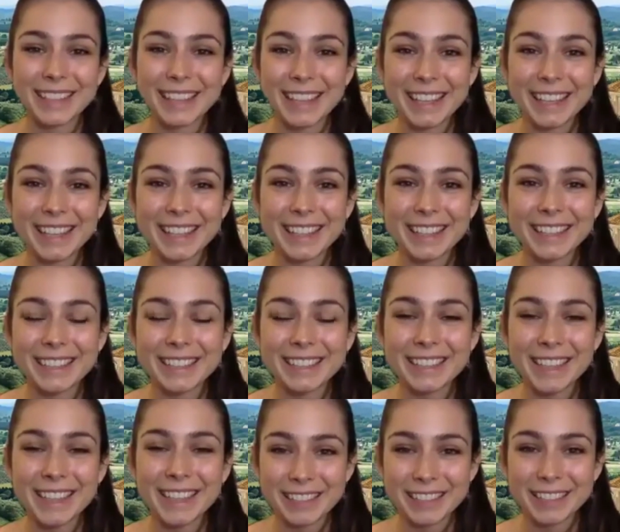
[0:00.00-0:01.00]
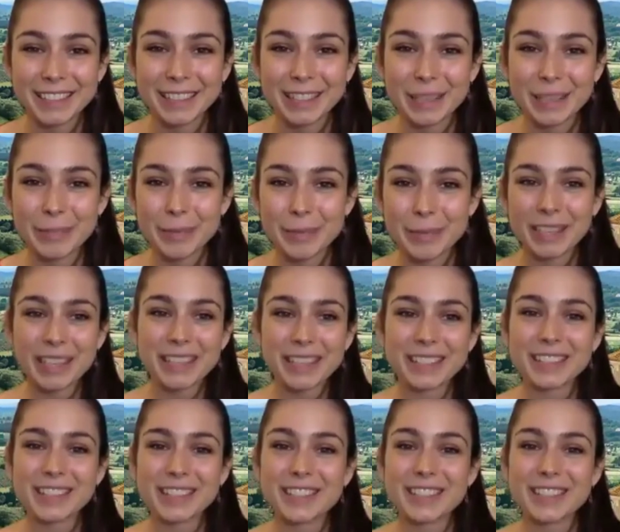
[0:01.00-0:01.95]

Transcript: in Tuscany because